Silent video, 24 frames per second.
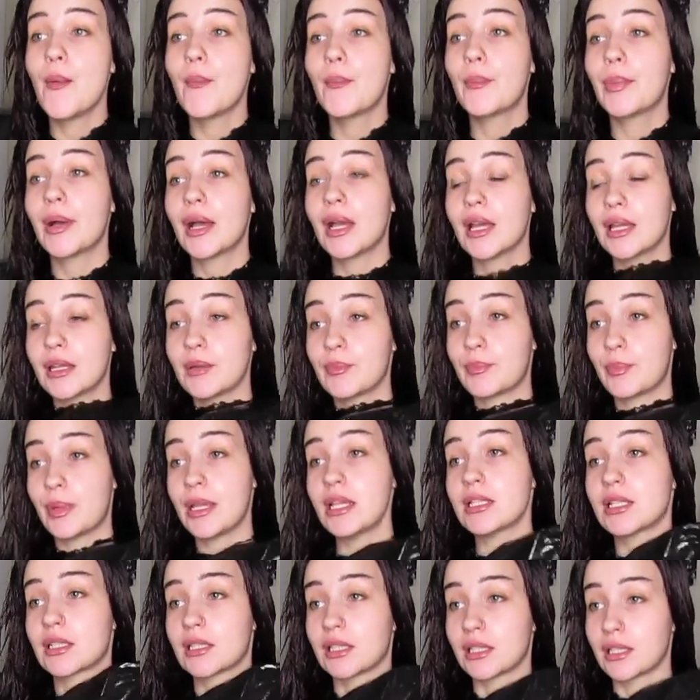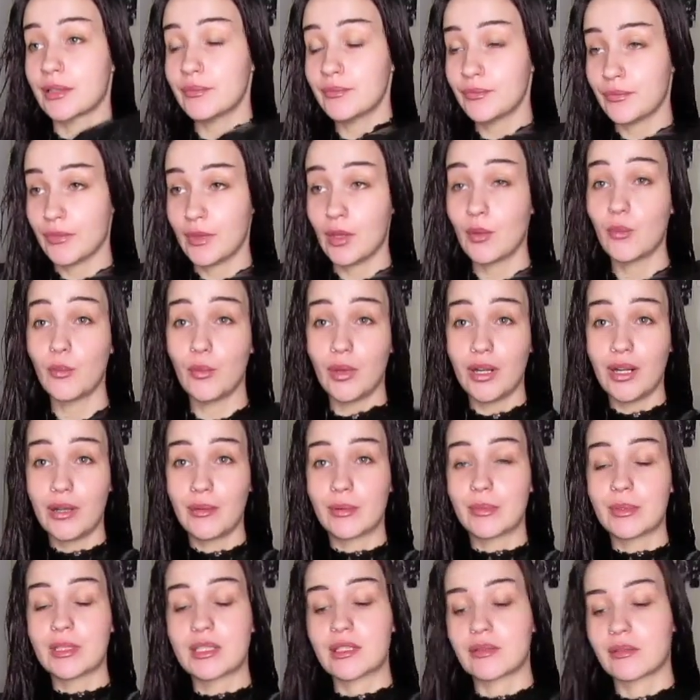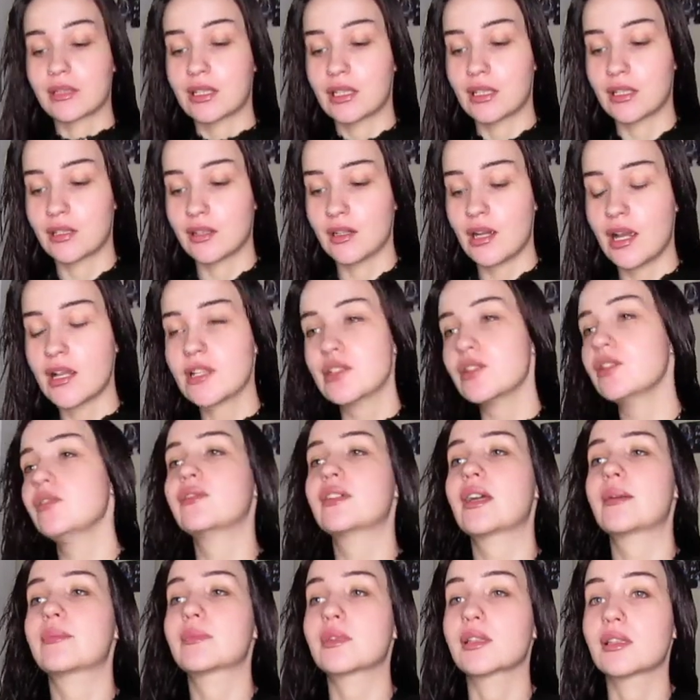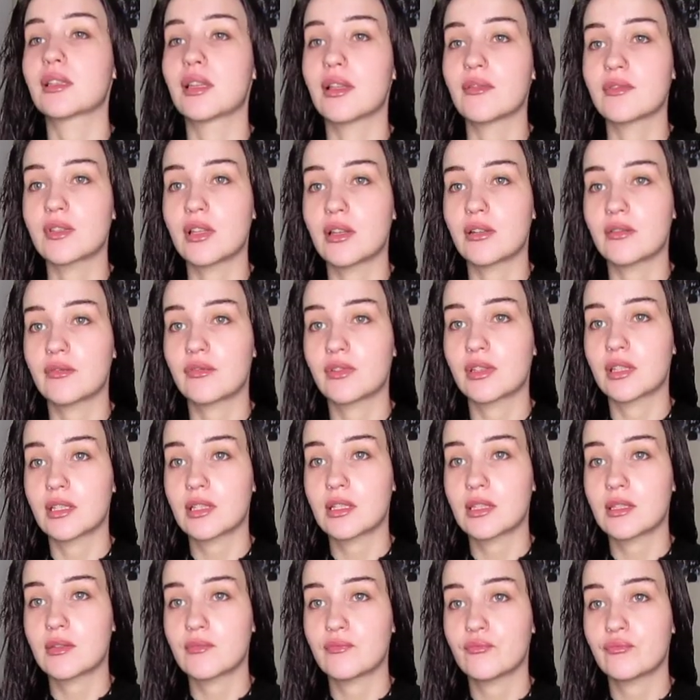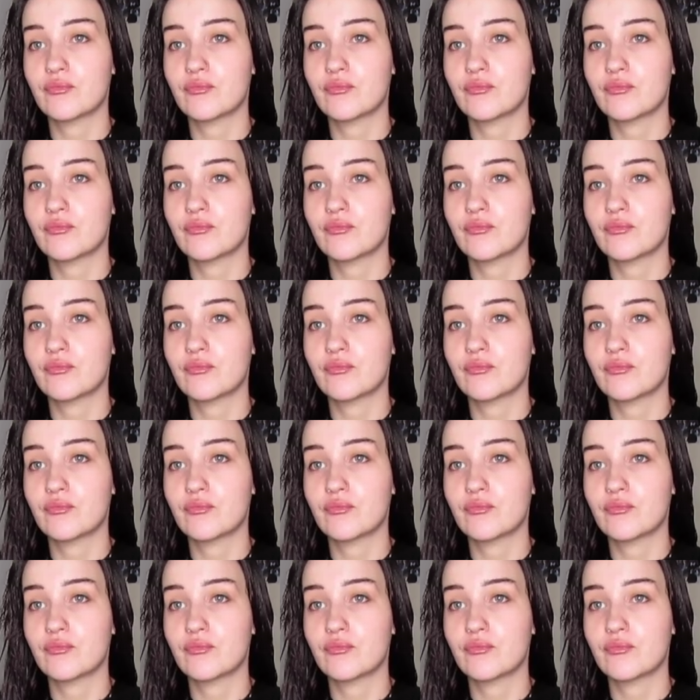But, basically, what I will be doing here, I should have kept the gloves on for this.